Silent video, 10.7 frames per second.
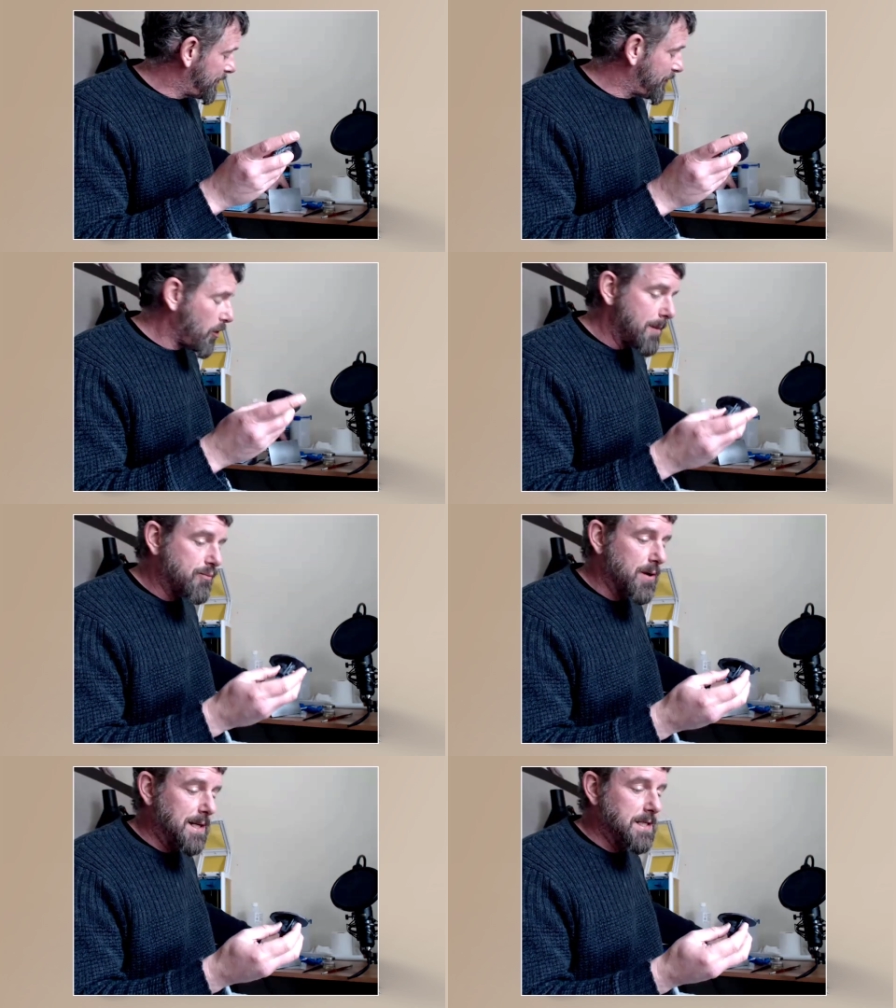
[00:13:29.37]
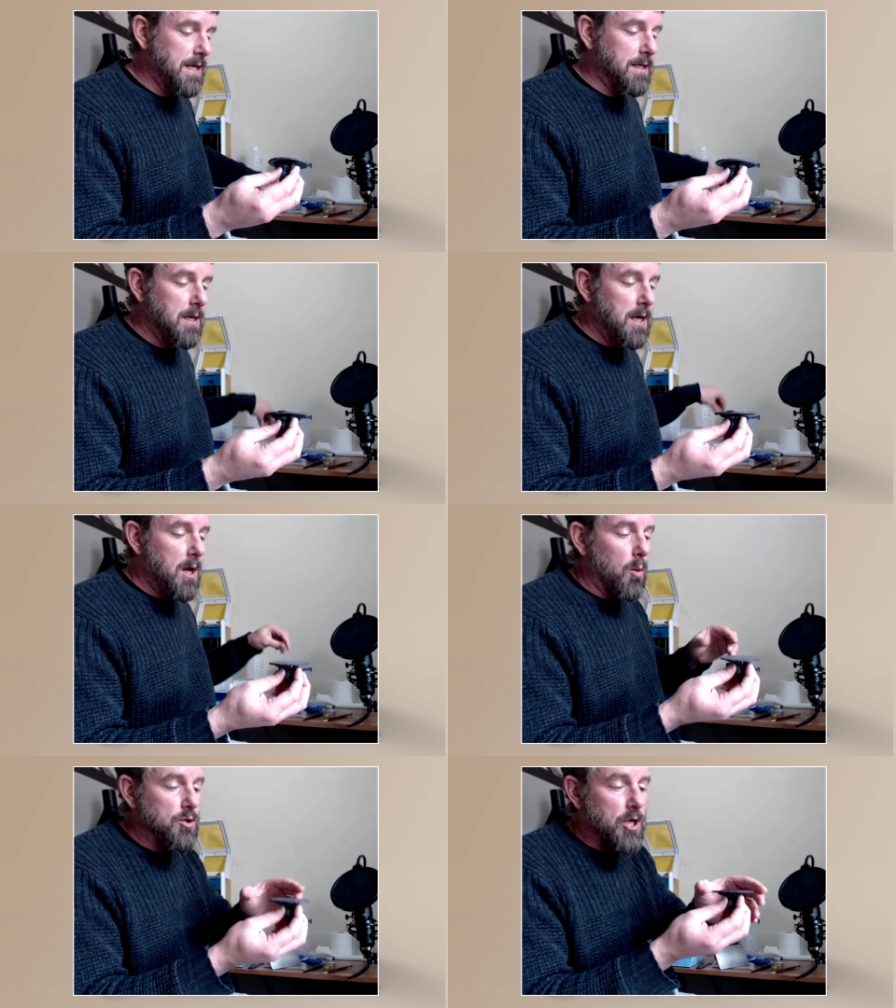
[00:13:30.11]
before I printed
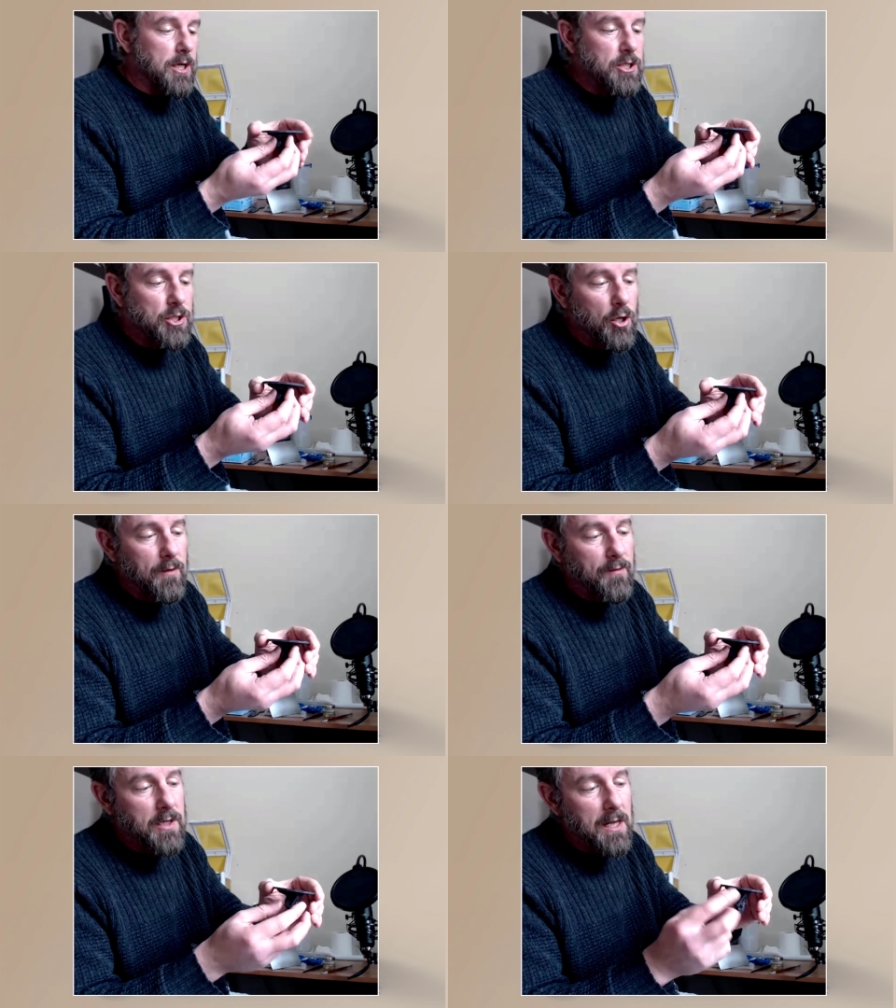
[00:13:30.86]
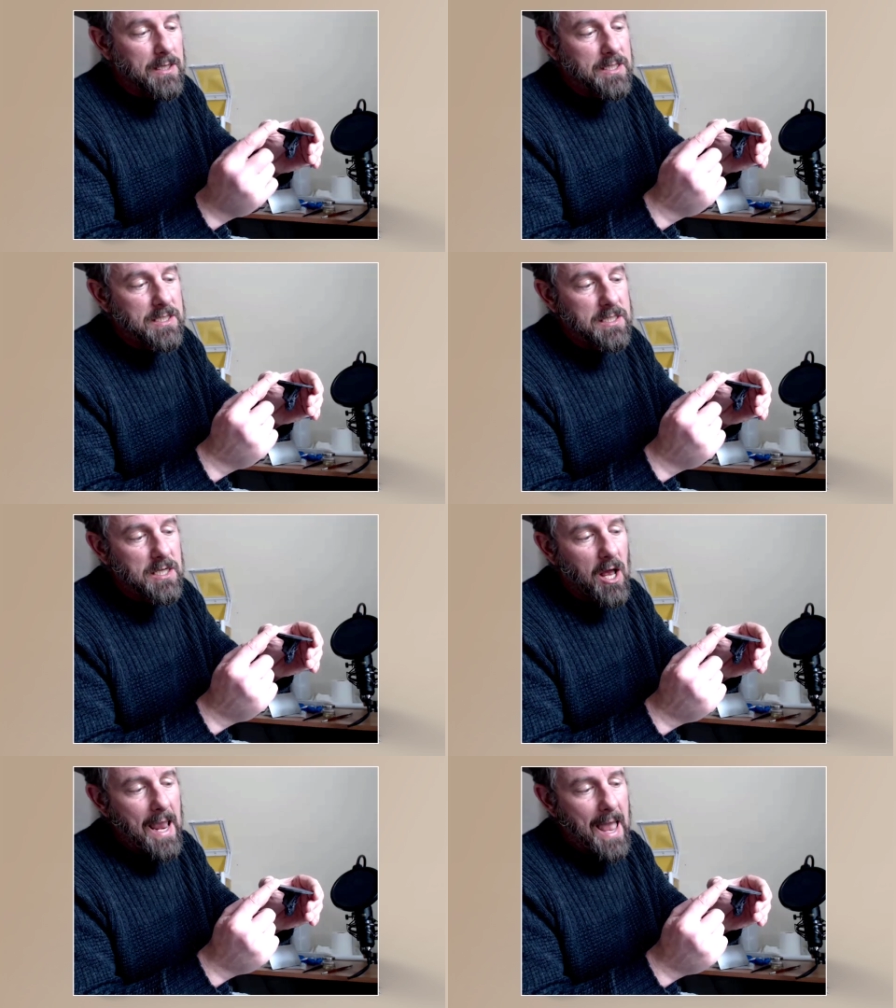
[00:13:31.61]
was I should have done a
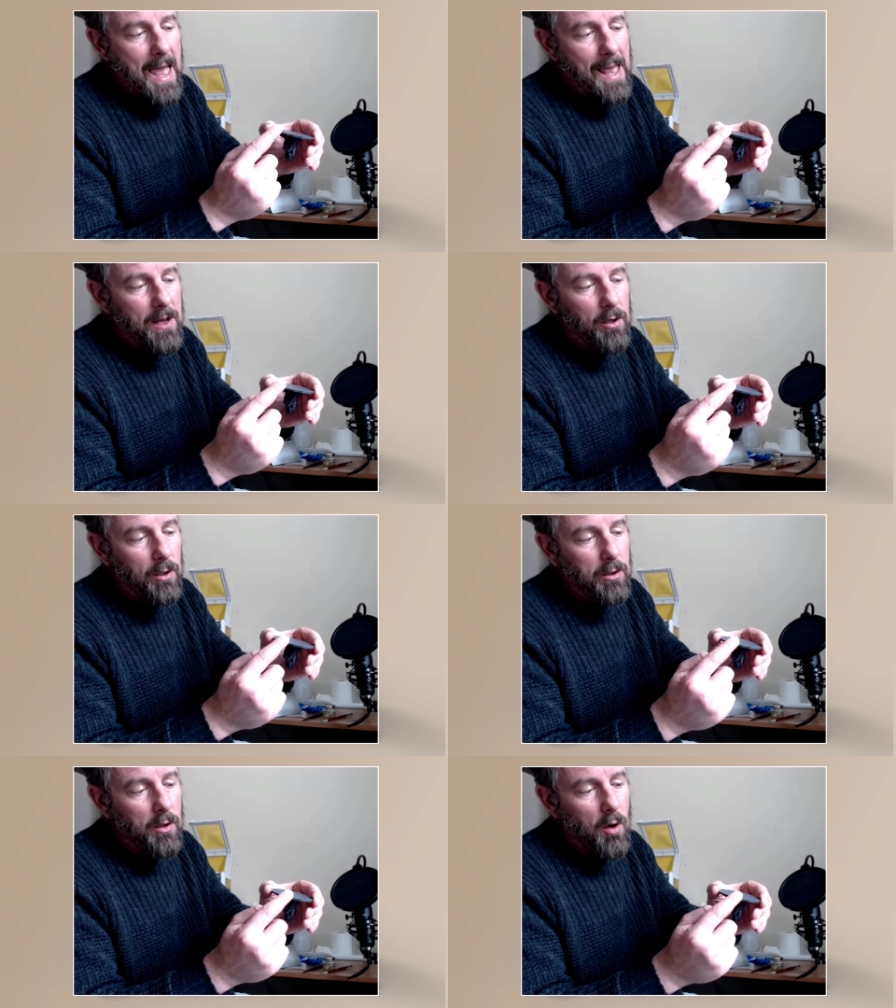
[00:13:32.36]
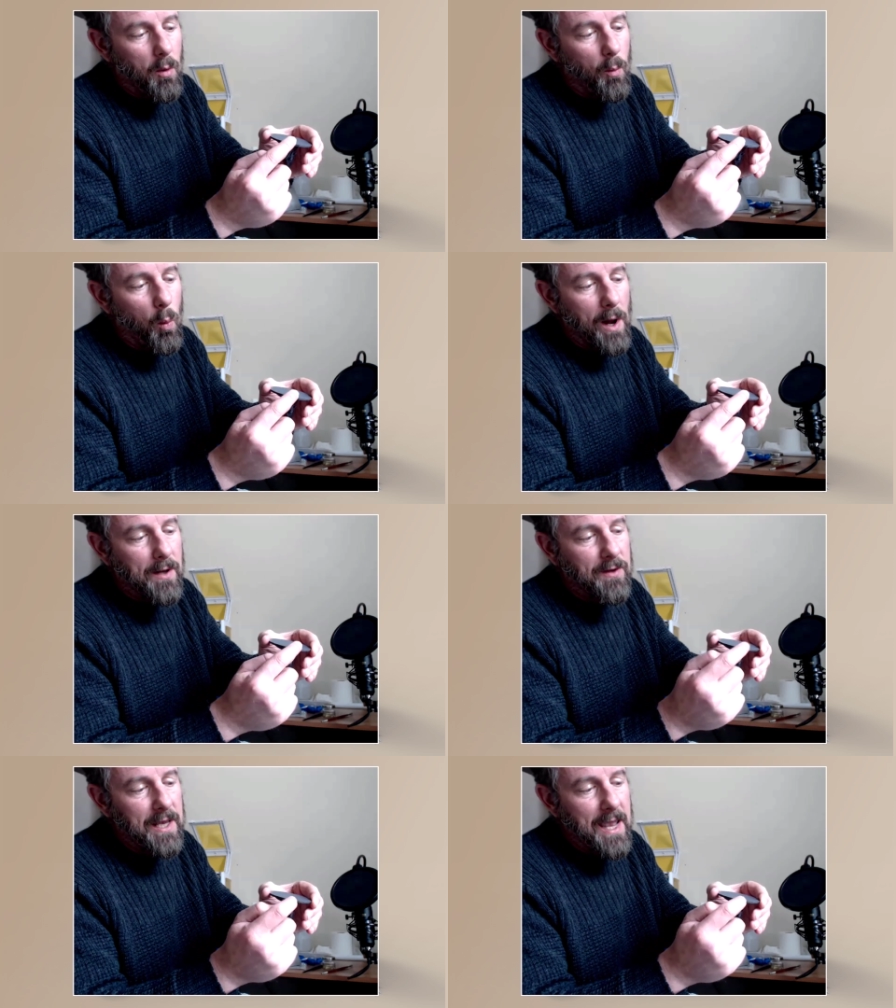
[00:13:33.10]
slight angle on one
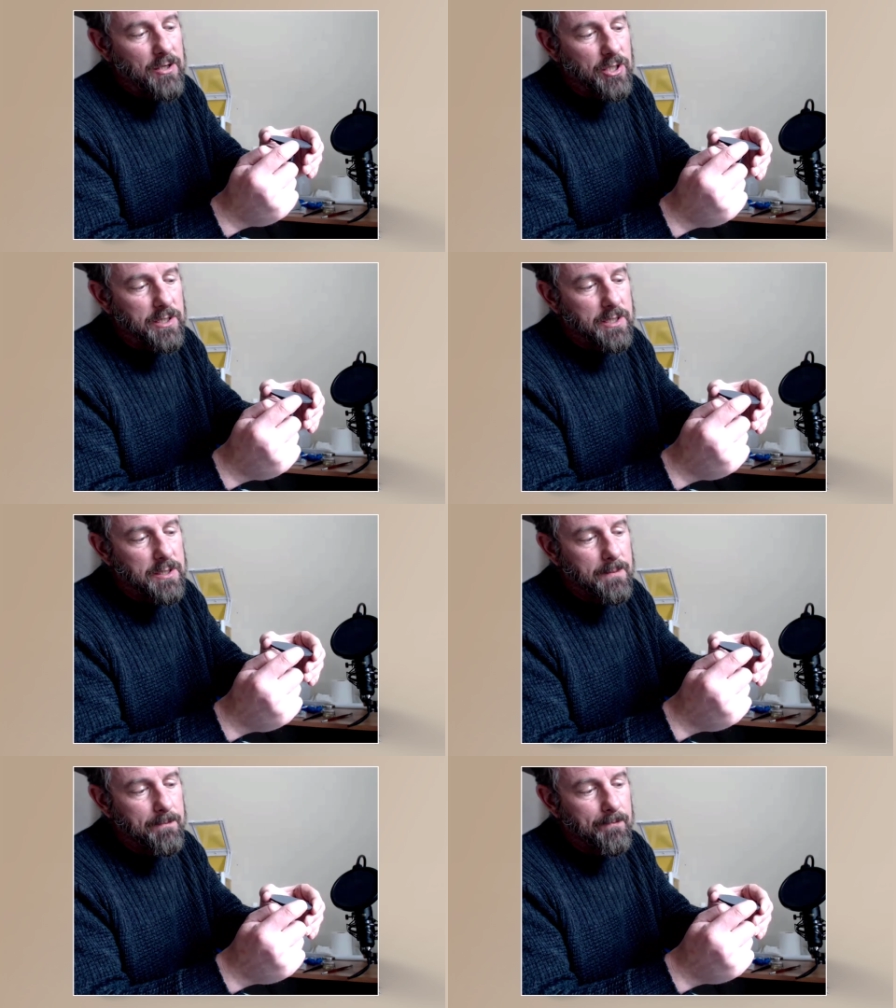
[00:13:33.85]
of the edges